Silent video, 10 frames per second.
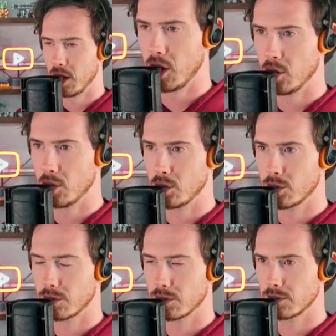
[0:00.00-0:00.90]
Oh.
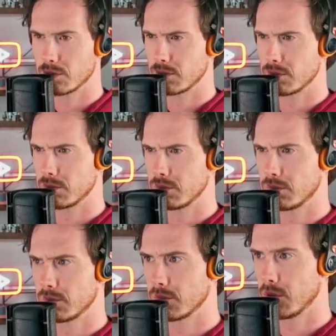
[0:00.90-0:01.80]

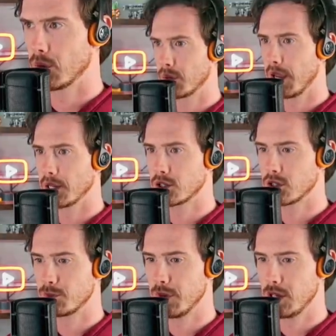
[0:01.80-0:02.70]
Okay, it's
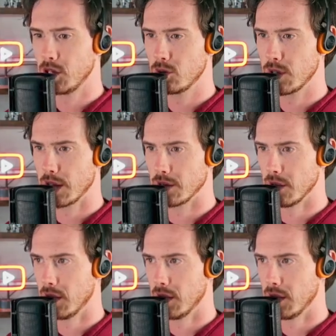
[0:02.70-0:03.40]
just me and you then.